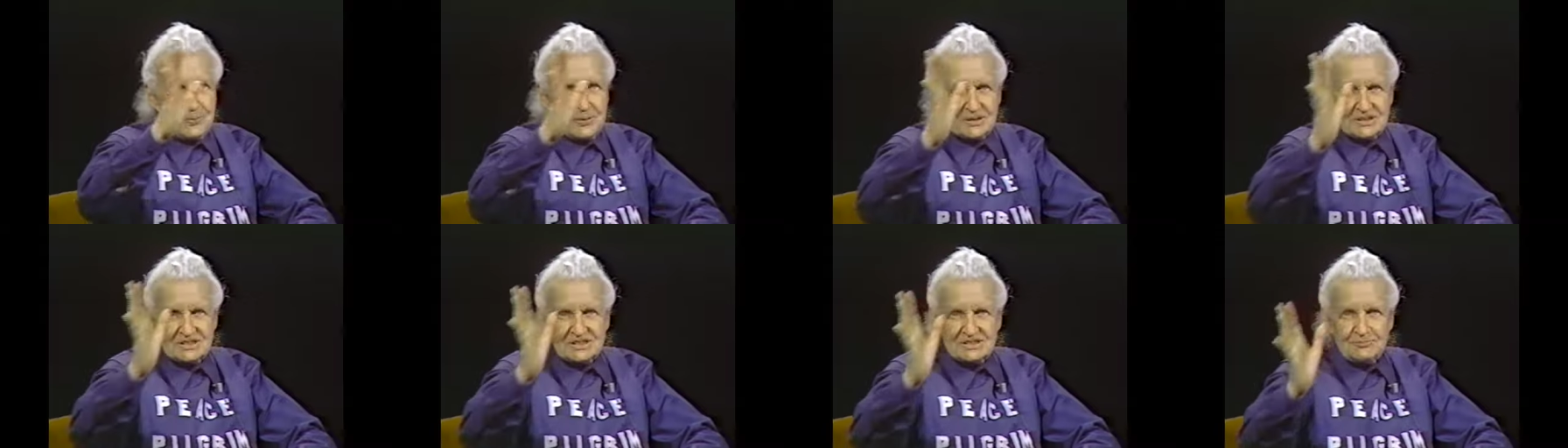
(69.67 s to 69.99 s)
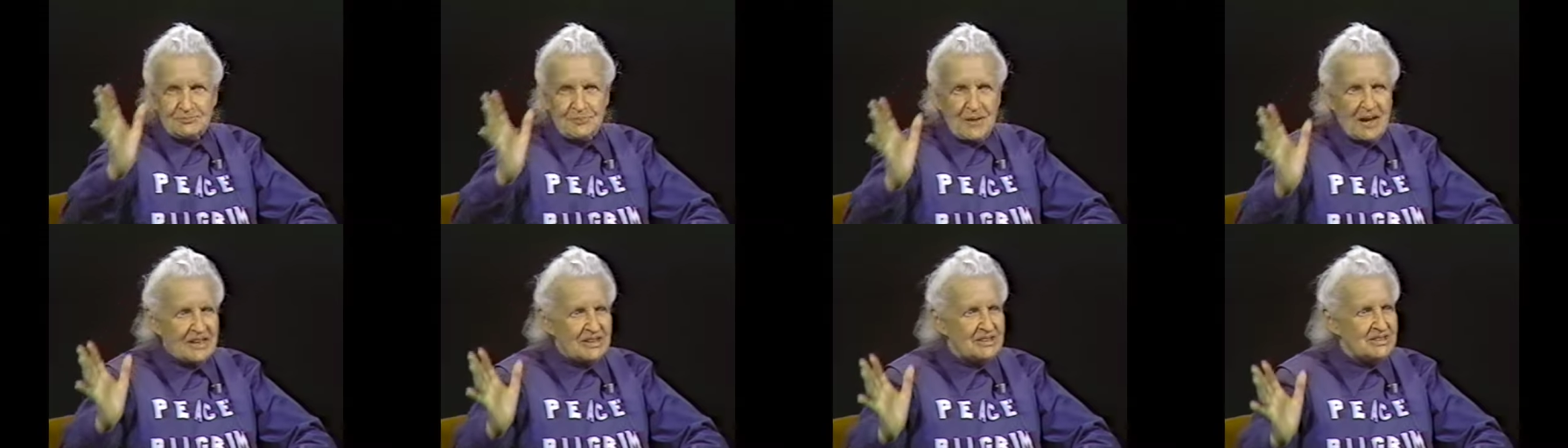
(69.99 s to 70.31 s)

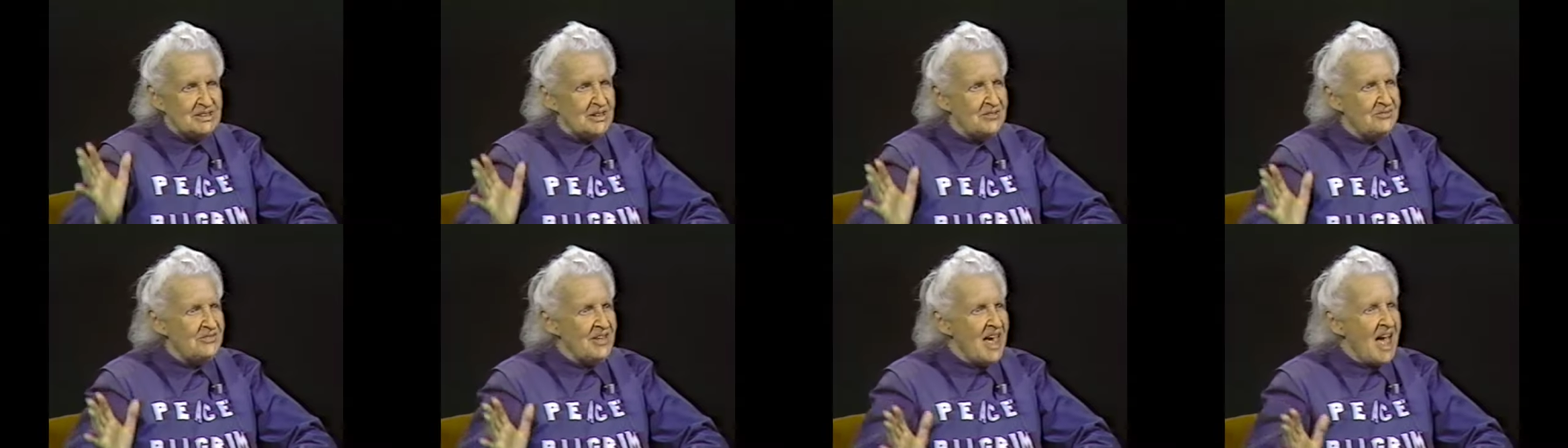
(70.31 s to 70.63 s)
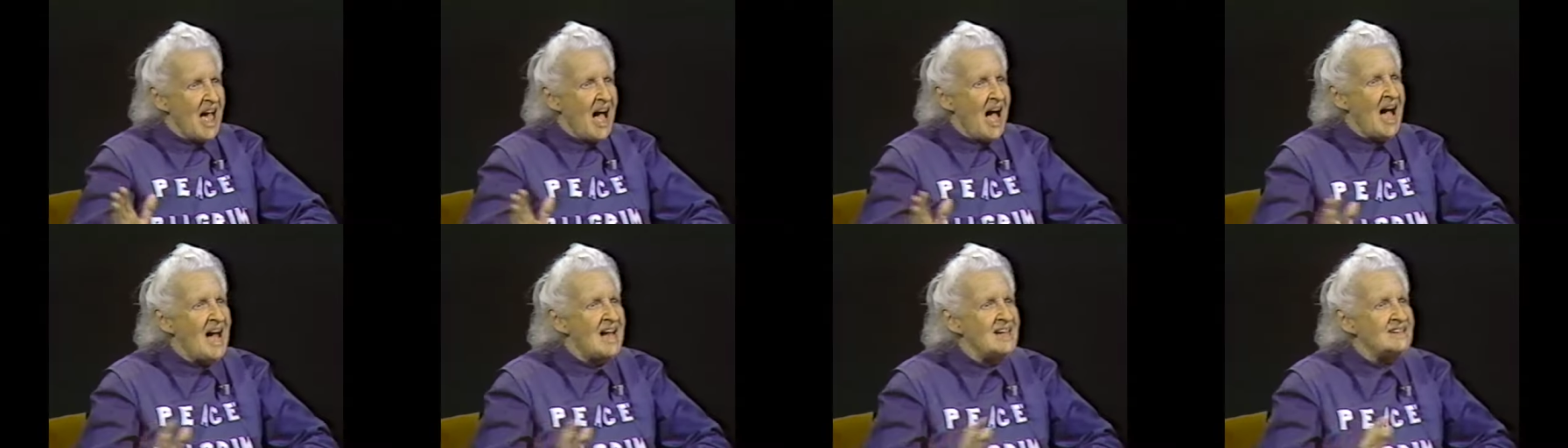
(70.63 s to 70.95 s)
perspective
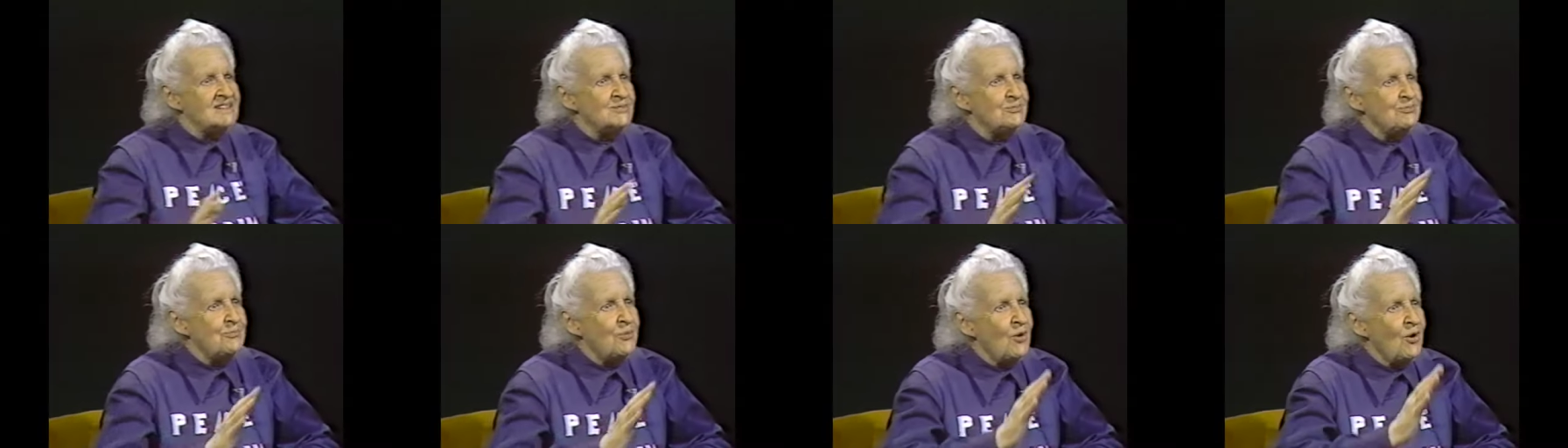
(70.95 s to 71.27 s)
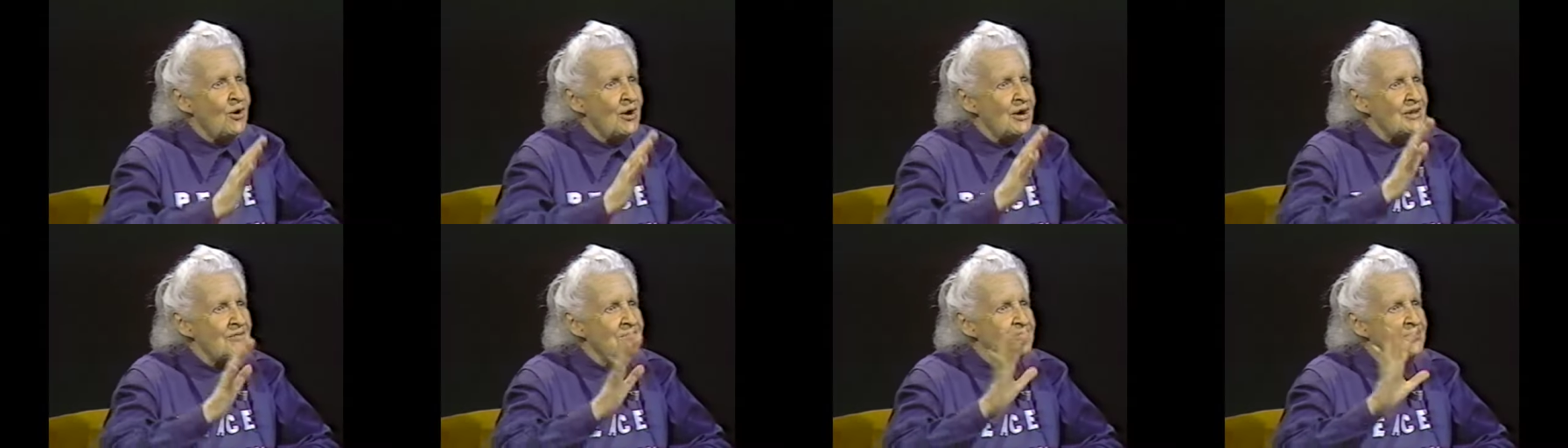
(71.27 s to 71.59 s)
as
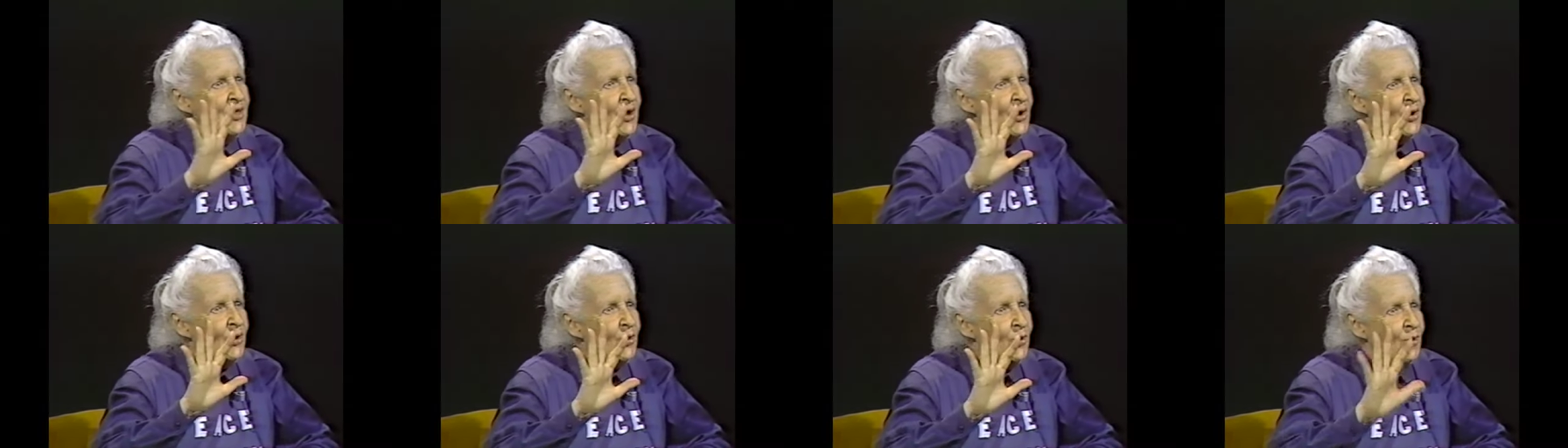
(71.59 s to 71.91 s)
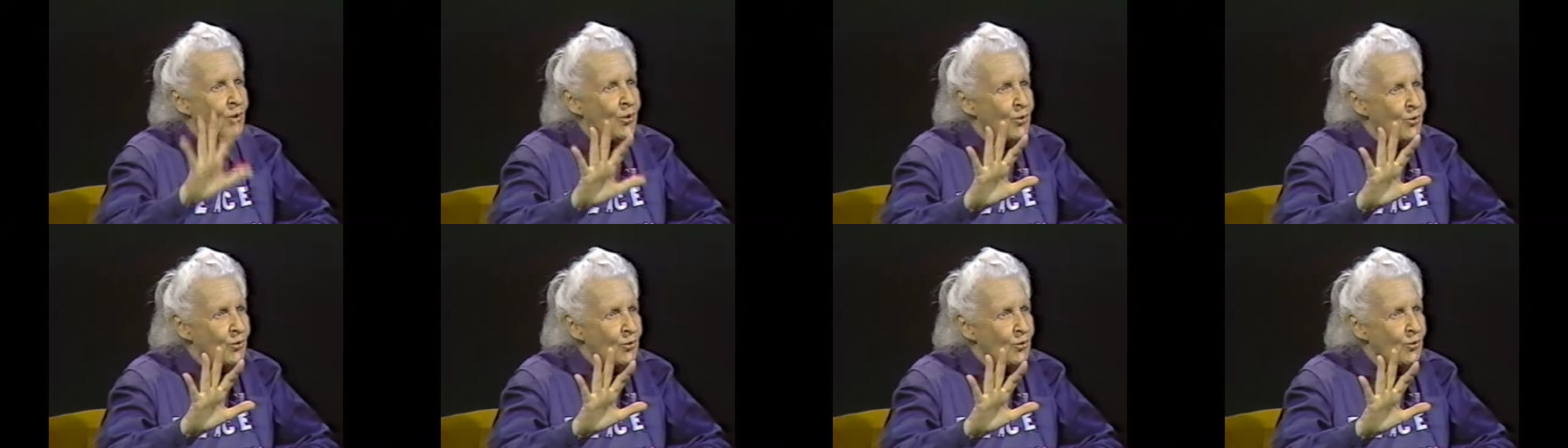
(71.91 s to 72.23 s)
part of the
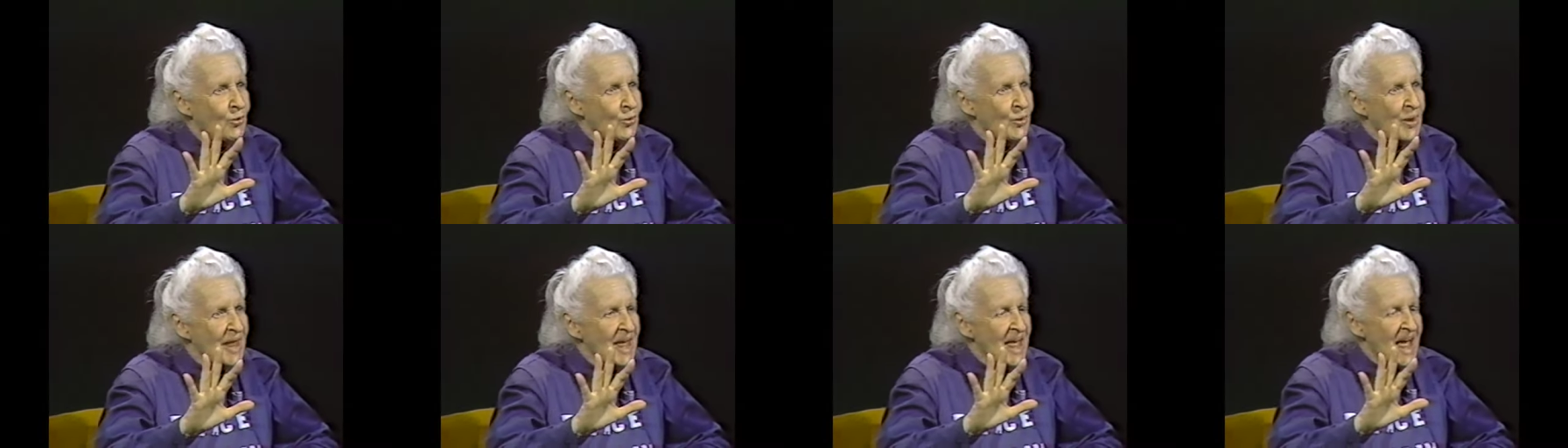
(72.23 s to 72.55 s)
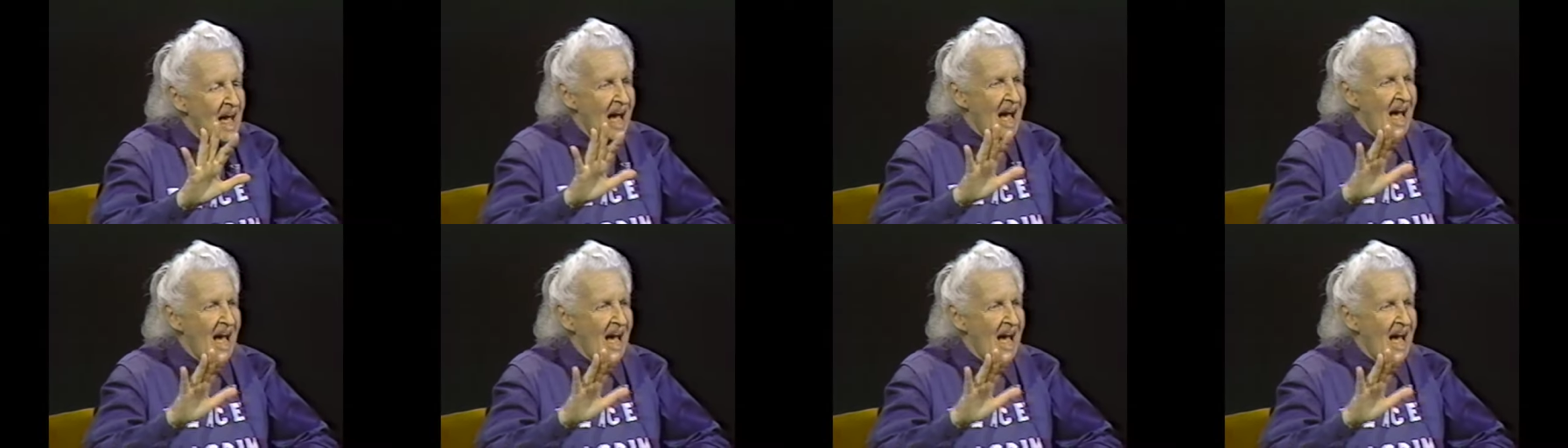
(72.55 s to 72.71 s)
whole